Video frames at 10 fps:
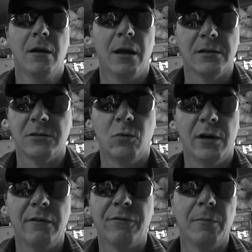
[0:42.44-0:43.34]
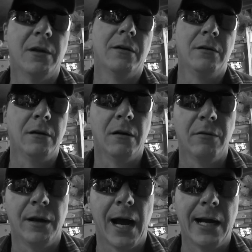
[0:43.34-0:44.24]
as the one from the
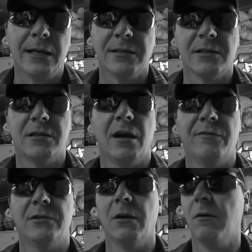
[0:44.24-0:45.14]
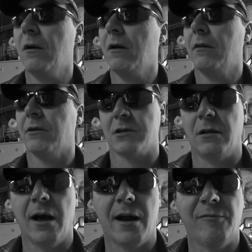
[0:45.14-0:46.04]
the 90s and stuff. So there's a
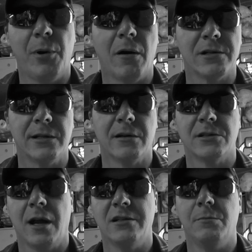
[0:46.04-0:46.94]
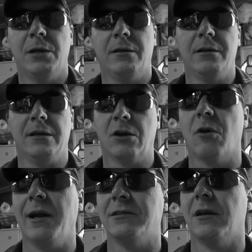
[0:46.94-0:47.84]
lot of parts interchangeability and
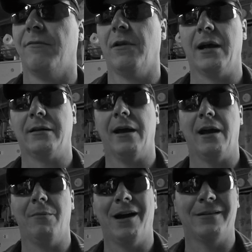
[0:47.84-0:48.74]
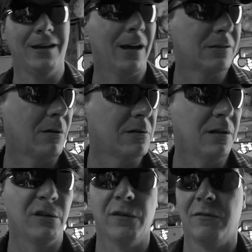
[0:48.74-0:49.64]
great stuff like that about the
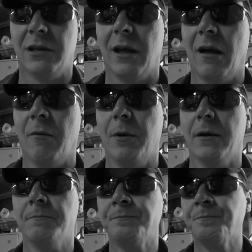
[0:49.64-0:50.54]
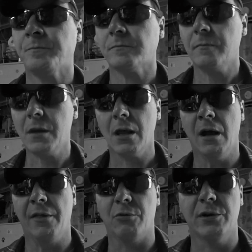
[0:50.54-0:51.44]
XR650L. But
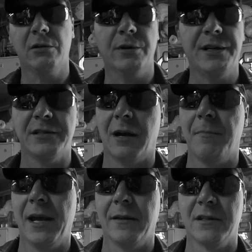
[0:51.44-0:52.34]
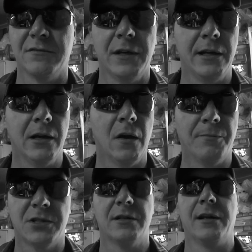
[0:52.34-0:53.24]
the real reason I'm making this video, I'm
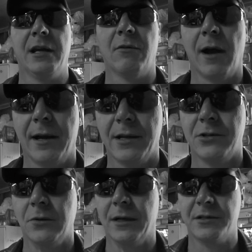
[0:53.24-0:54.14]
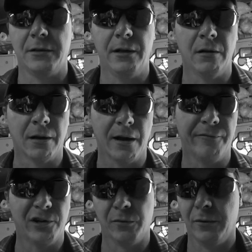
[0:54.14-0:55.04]
just going to get right into it. It's a little
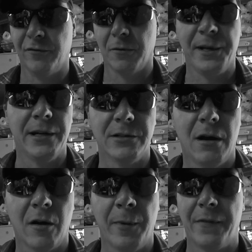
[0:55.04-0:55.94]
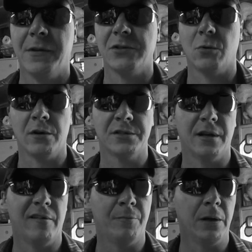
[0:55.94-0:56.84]
uncomfortable for me to talk about this sort of
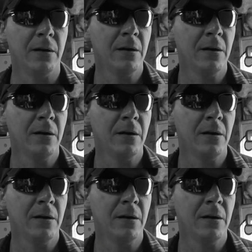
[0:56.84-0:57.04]
stuff, but